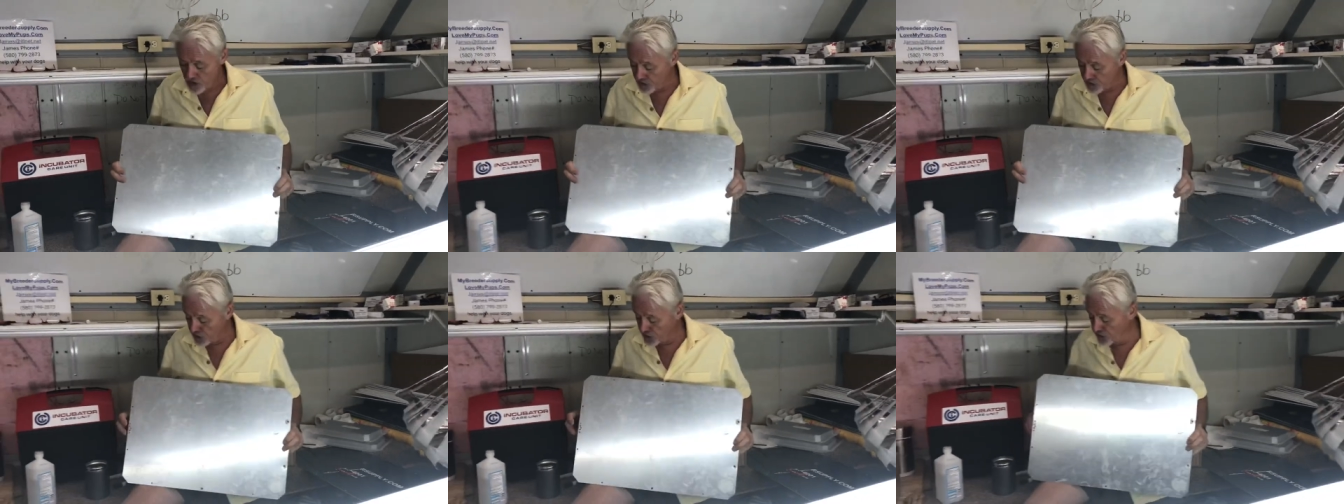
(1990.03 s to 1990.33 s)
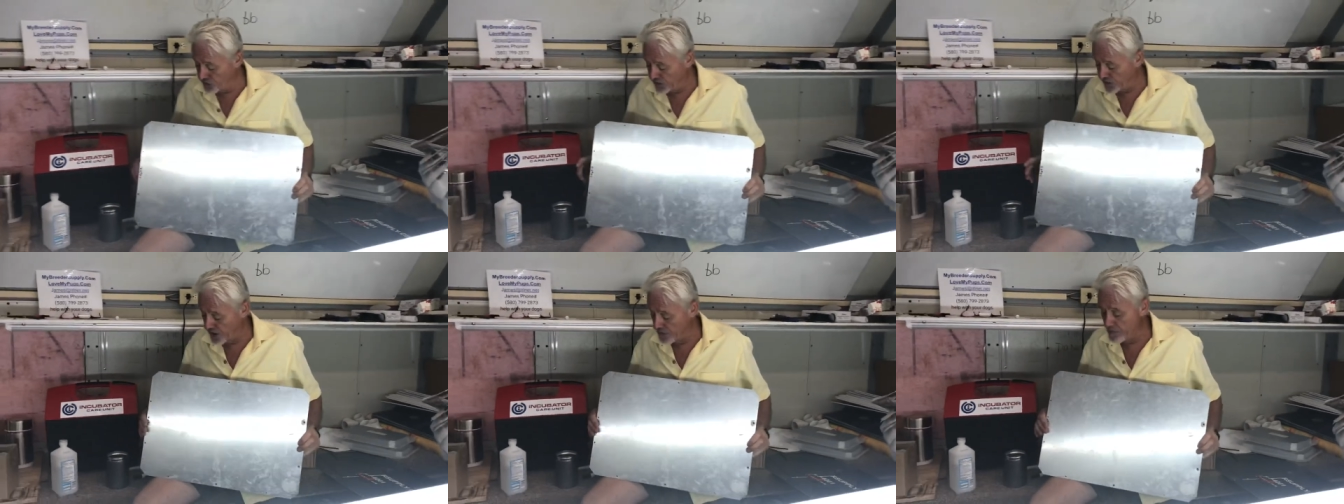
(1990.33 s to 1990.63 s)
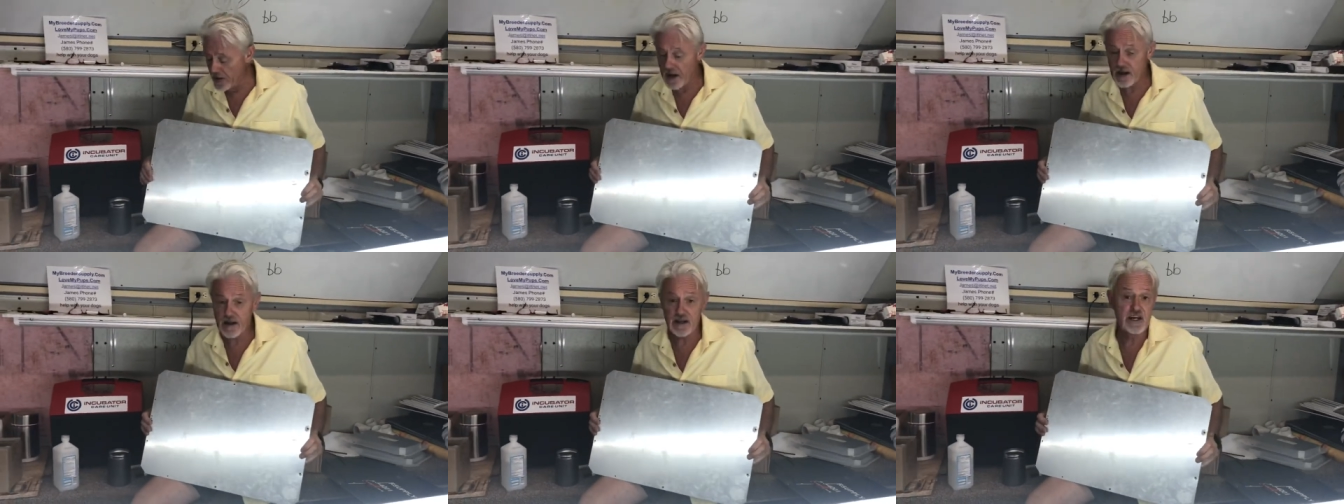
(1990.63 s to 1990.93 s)
The good thing
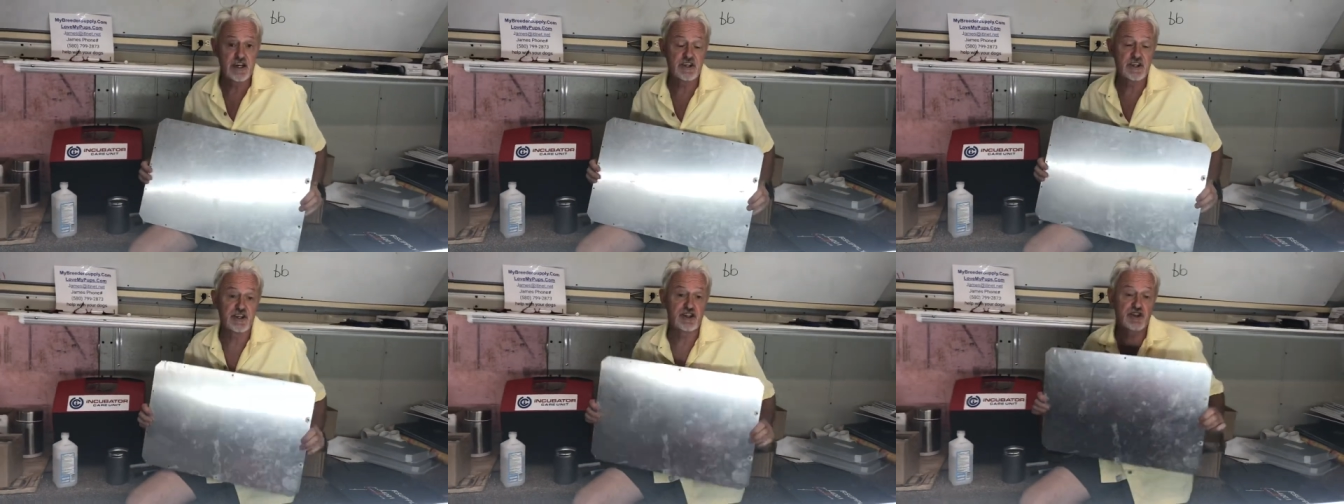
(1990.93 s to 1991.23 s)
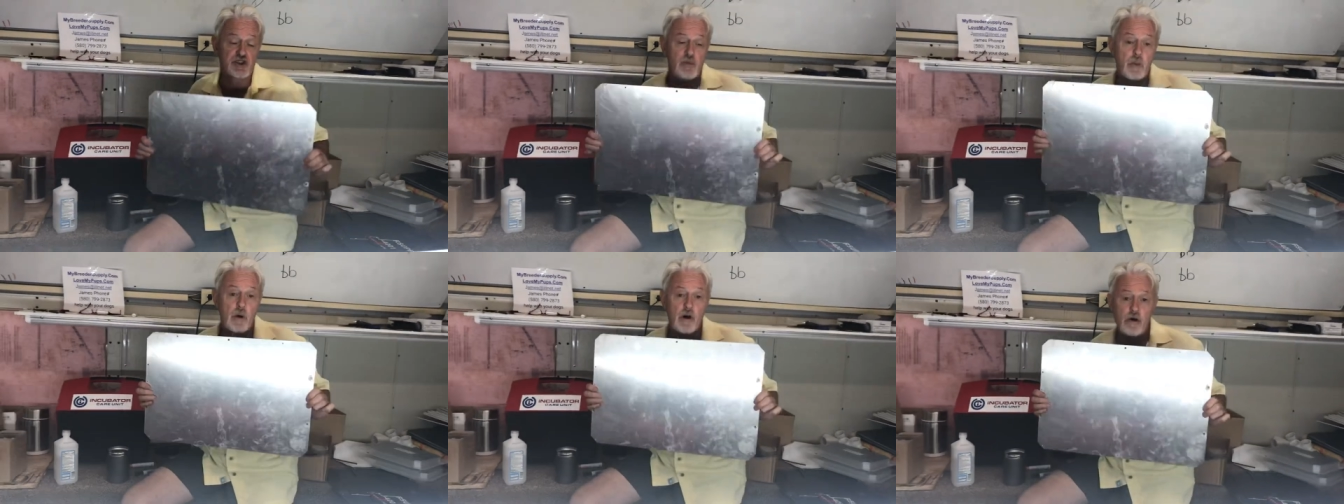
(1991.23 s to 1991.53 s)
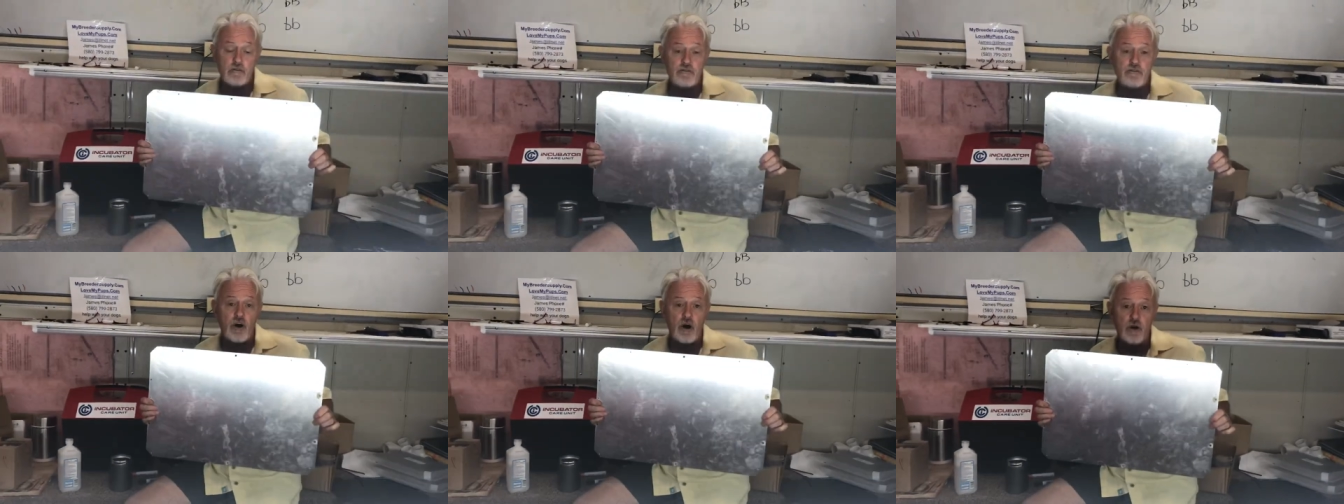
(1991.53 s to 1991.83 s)
about it is it's
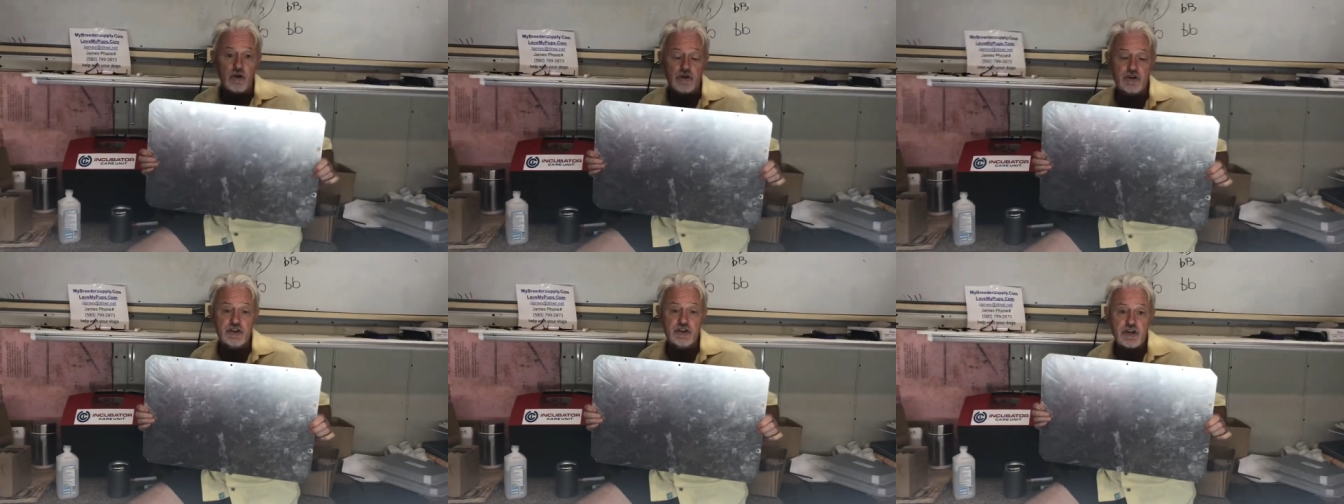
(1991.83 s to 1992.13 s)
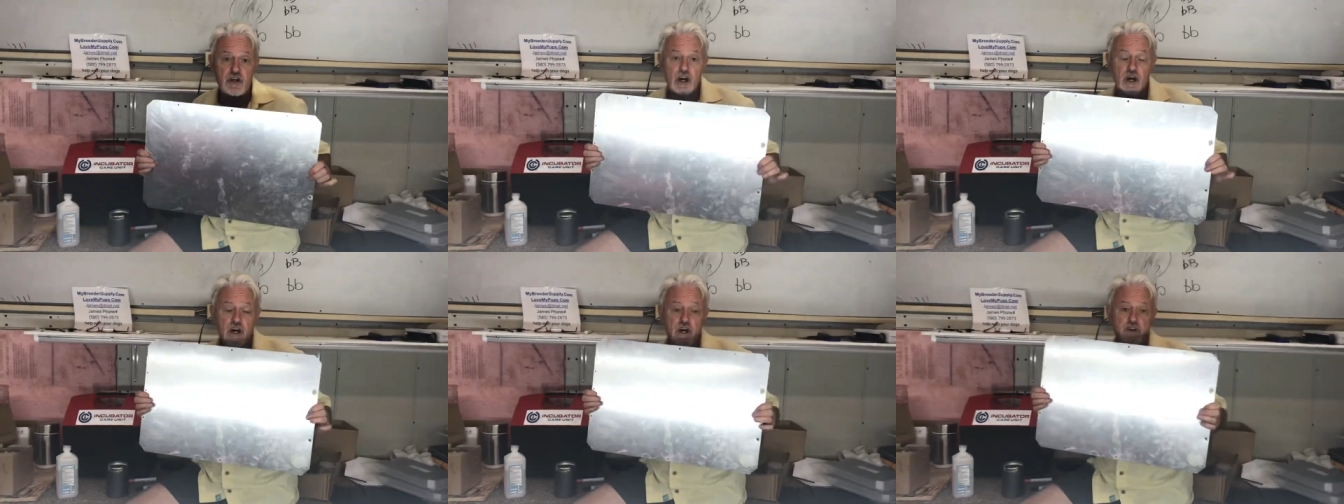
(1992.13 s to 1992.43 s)
12 volts.